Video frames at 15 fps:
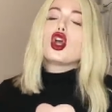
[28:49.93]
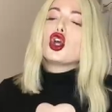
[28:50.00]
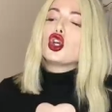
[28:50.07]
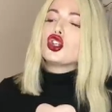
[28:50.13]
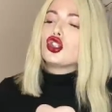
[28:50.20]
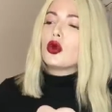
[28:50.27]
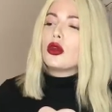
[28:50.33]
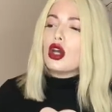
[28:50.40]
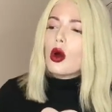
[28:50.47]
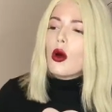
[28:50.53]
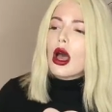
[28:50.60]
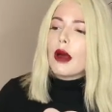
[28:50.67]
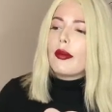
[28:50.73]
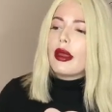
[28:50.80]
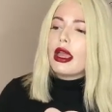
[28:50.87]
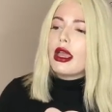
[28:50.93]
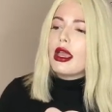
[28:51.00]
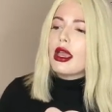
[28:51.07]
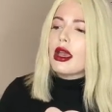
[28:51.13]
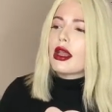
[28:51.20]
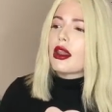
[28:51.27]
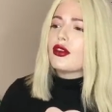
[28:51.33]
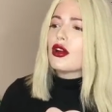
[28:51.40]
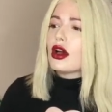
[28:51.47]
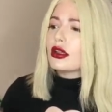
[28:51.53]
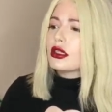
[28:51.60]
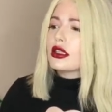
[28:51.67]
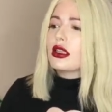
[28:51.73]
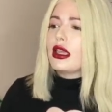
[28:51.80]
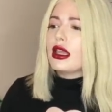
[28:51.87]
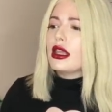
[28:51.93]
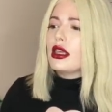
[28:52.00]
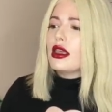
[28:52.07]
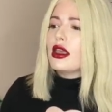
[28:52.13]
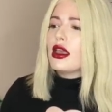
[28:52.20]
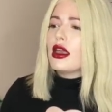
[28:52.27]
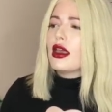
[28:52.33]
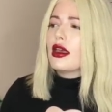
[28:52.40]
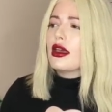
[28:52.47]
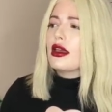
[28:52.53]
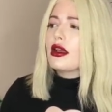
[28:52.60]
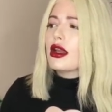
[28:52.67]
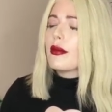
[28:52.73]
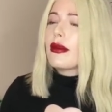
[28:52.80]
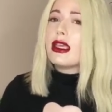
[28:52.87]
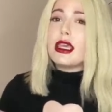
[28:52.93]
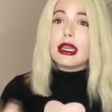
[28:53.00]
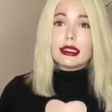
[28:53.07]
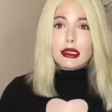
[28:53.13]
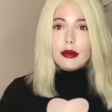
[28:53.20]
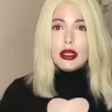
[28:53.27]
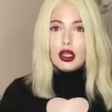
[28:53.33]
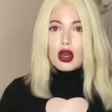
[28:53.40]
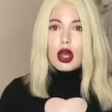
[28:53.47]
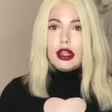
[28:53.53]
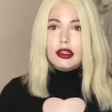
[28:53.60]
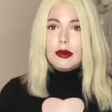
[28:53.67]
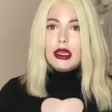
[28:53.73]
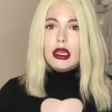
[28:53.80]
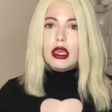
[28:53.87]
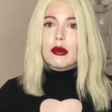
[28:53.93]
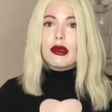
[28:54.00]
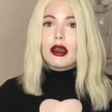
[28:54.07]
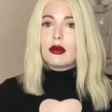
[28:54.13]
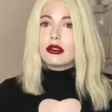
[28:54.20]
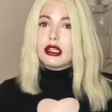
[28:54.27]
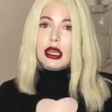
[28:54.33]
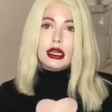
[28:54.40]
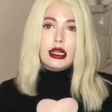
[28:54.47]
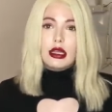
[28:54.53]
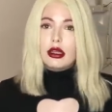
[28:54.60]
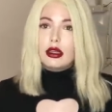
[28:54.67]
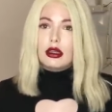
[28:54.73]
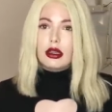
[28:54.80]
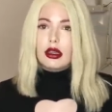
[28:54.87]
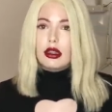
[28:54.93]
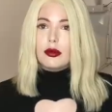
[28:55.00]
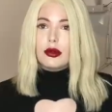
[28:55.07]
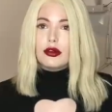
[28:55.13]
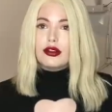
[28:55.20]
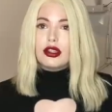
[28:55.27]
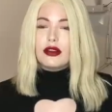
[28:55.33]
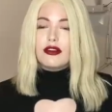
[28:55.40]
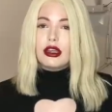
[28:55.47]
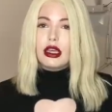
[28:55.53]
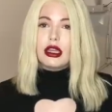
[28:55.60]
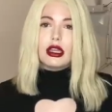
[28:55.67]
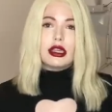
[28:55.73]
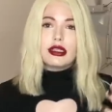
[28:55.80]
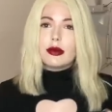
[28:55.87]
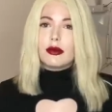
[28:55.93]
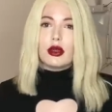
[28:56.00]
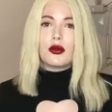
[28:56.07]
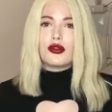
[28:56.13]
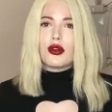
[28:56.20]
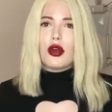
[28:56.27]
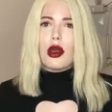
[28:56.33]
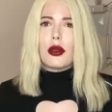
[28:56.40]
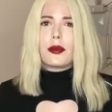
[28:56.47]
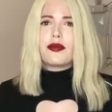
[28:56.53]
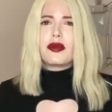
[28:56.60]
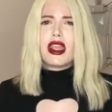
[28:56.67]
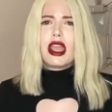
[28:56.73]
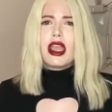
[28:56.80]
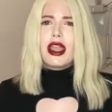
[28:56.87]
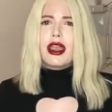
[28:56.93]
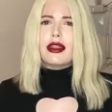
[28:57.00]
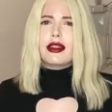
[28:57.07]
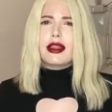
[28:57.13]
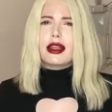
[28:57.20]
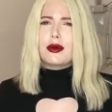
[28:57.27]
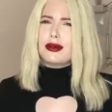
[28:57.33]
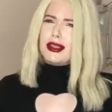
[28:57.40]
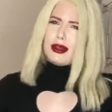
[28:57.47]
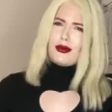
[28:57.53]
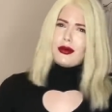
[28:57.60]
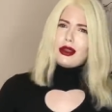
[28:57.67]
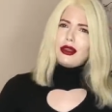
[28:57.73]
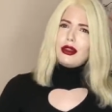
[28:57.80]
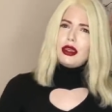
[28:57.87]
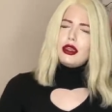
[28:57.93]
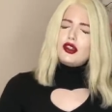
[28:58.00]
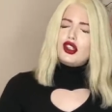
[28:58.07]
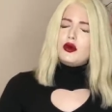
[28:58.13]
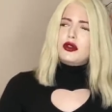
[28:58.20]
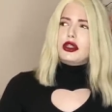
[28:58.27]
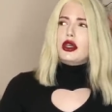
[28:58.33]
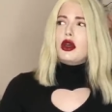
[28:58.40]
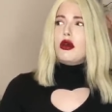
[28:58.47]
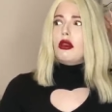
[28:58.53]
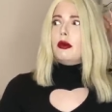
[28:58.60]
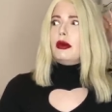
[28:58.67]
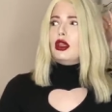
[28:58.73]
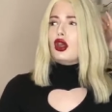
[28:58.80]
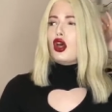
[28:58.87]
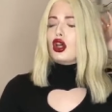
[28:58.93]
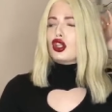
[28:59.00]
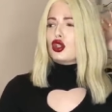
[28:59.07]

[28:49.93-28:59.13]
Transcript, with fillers: So we go up and I talk to the lady and I'm like, yeah, somebody called me about signing the birth certificate, like something was wrong. And the lady was like, really? She was like, oh, let me look.